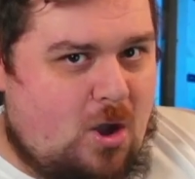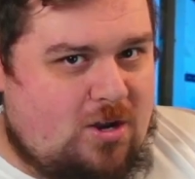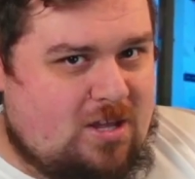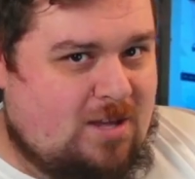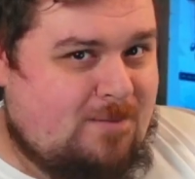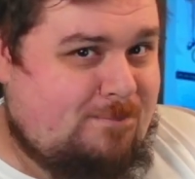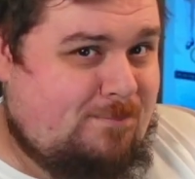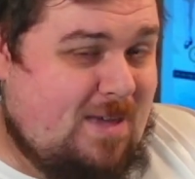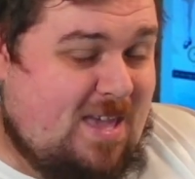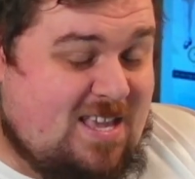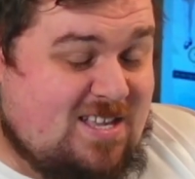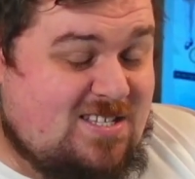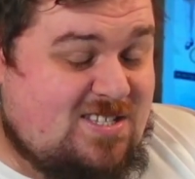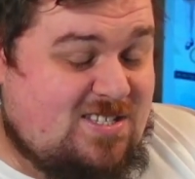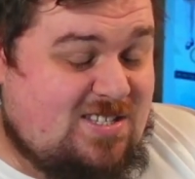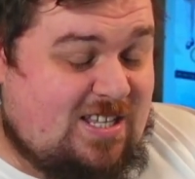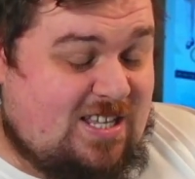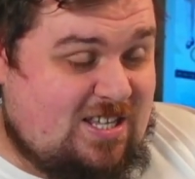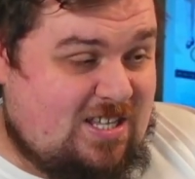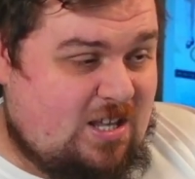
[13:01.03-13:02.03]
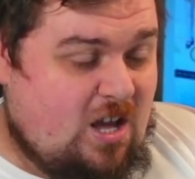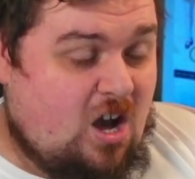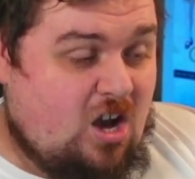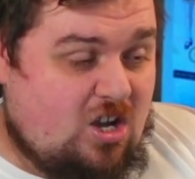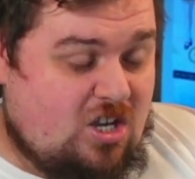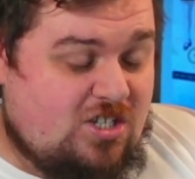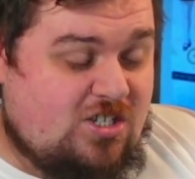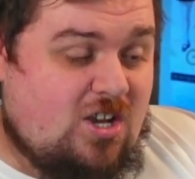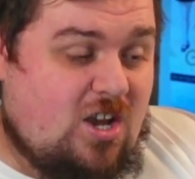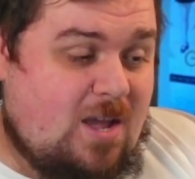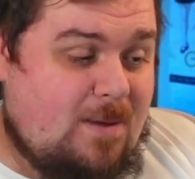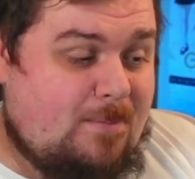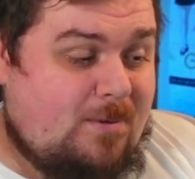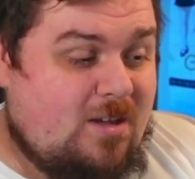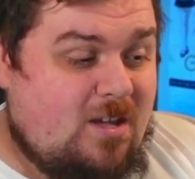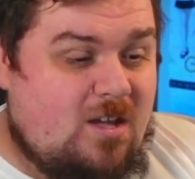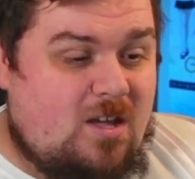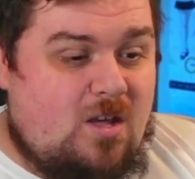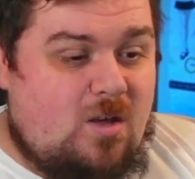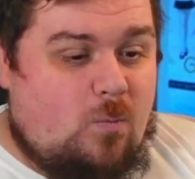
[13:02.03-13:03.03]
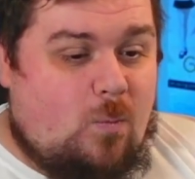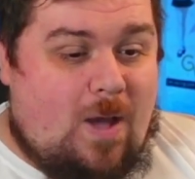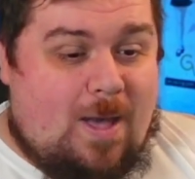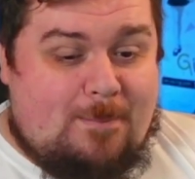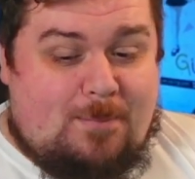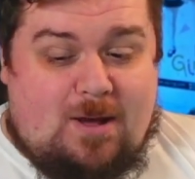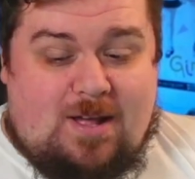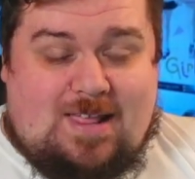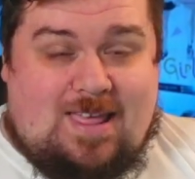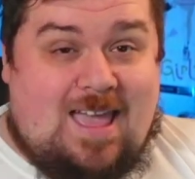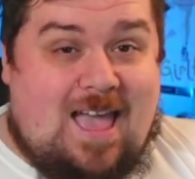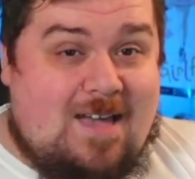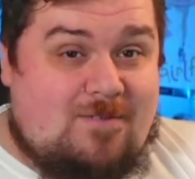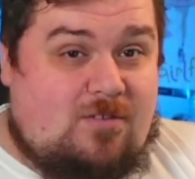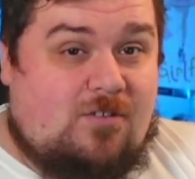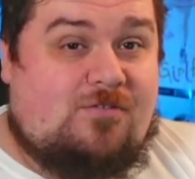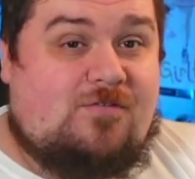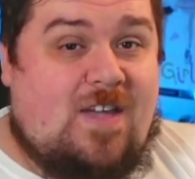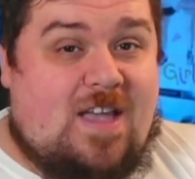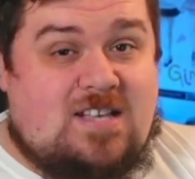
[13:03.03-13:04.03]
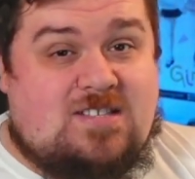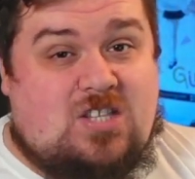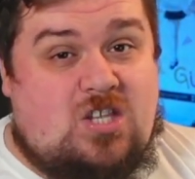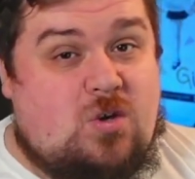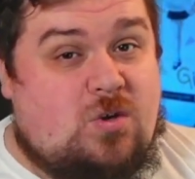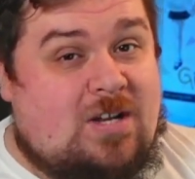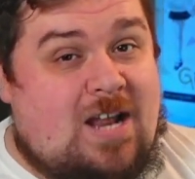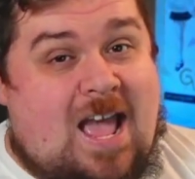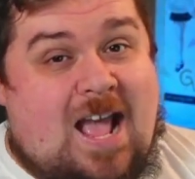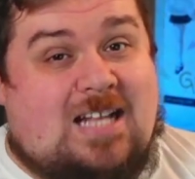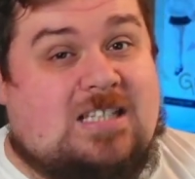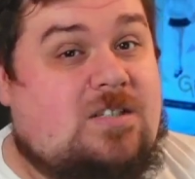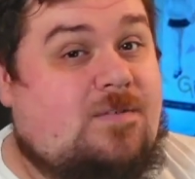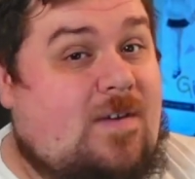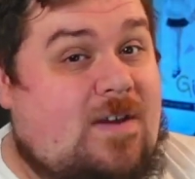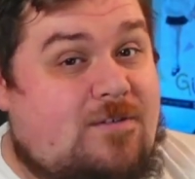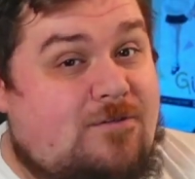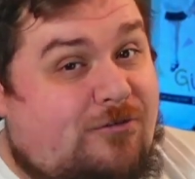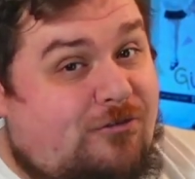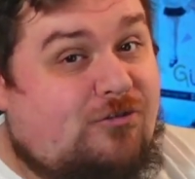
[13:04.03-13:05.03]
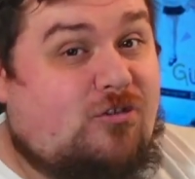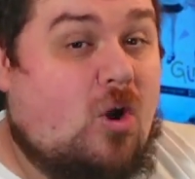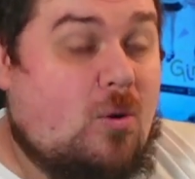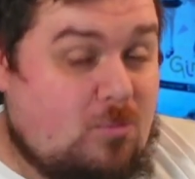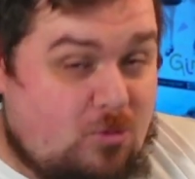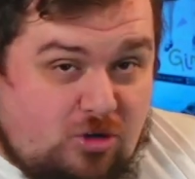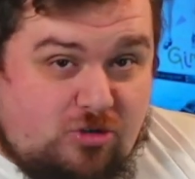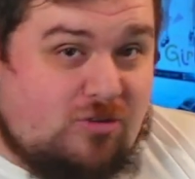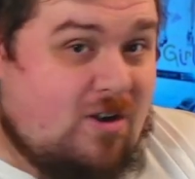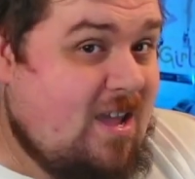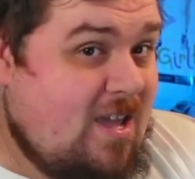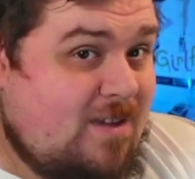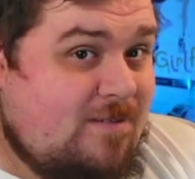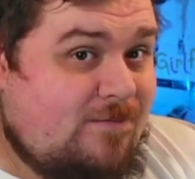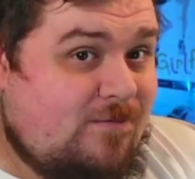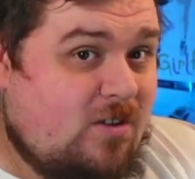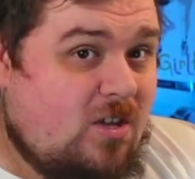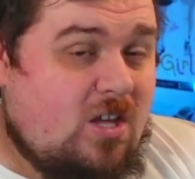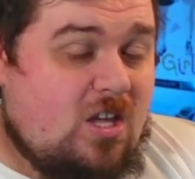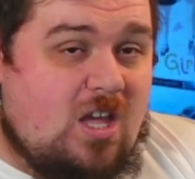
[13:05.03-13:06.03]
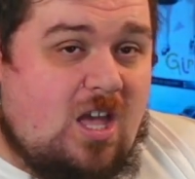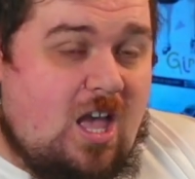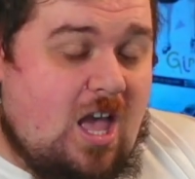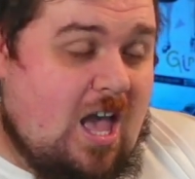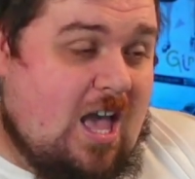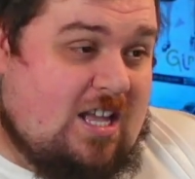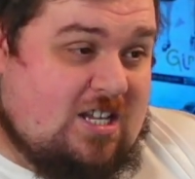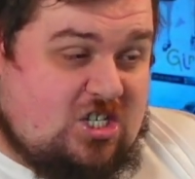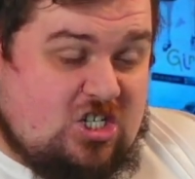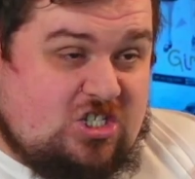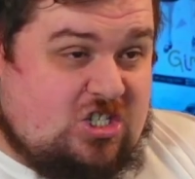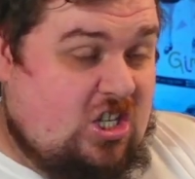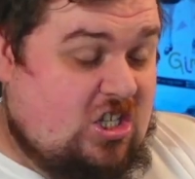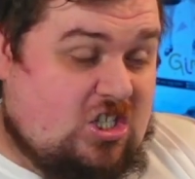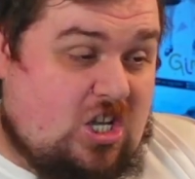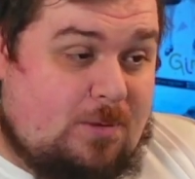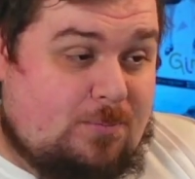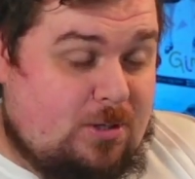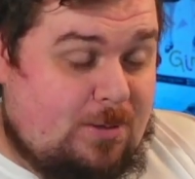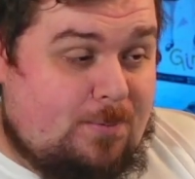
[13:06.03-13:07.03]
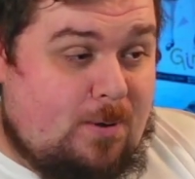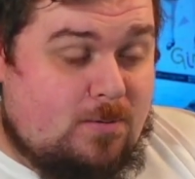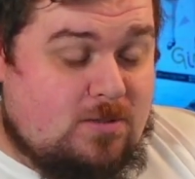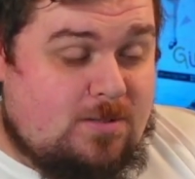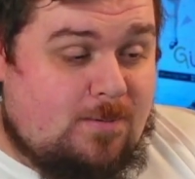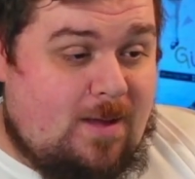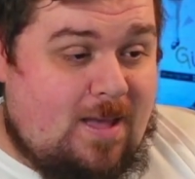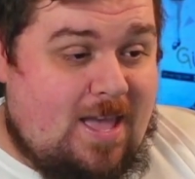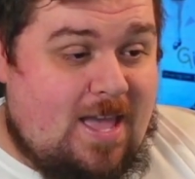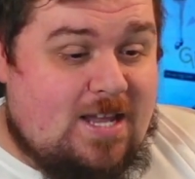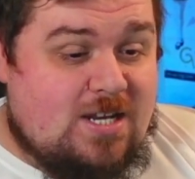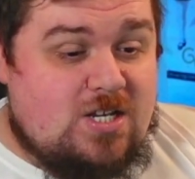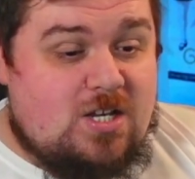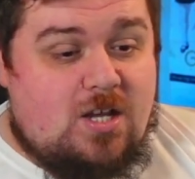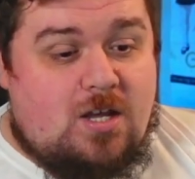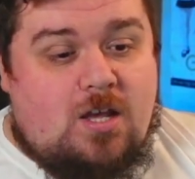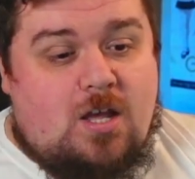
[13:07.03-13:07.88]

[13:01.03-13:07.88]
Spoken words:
Abyss, the archetype, whereby they have effects that you can activate from grave. It's just an example that pops to my head.